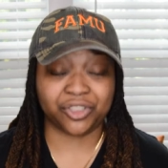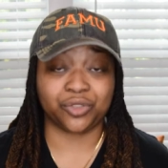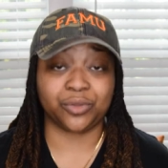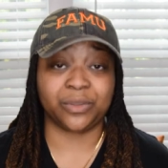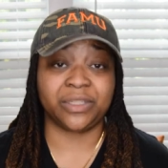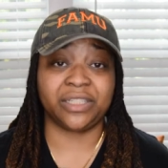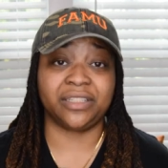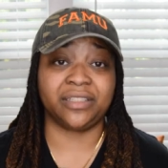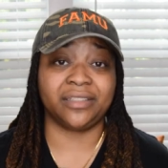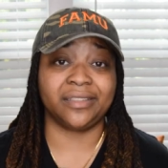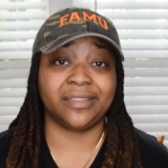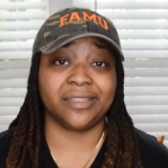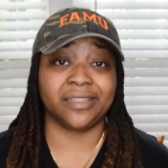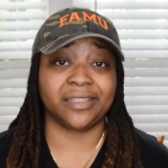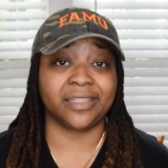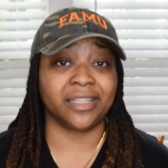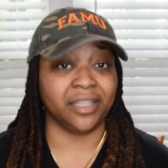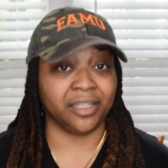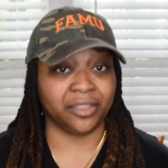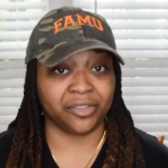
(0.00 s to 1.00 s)
Tweed the
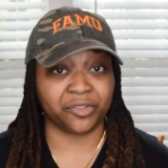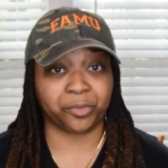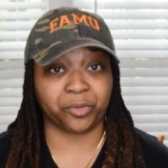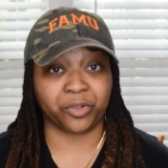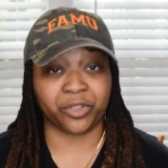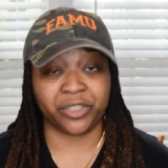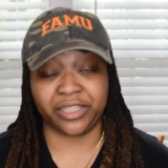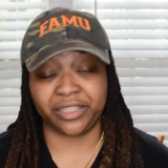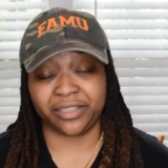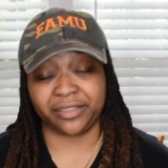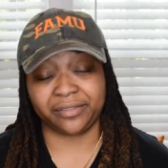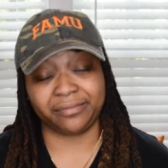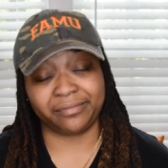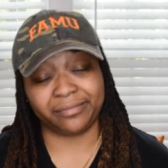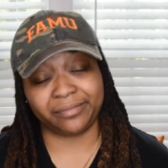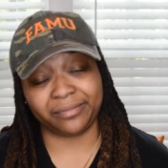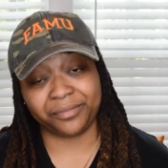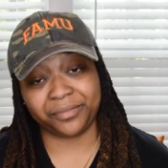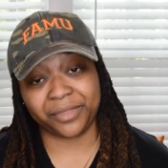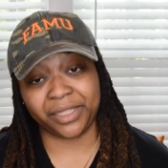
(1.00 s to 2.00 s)
king of spring,
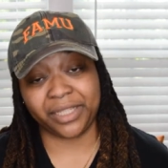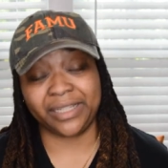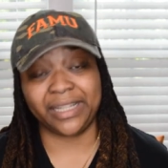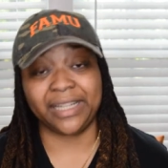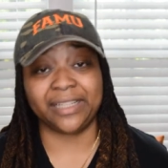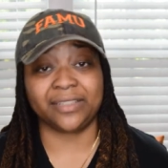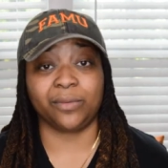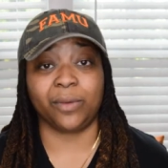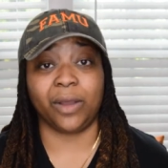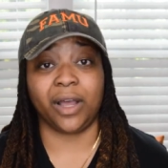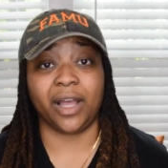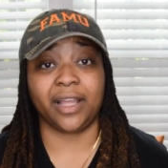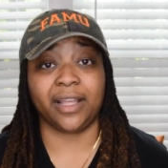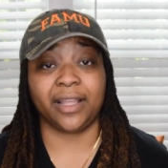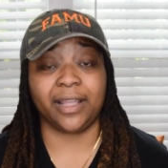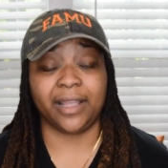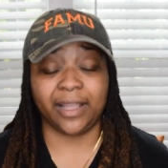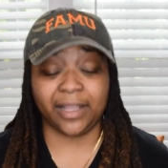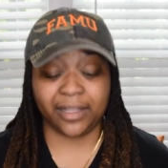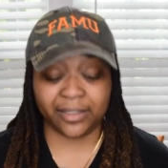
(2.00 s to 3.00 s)
and that's why.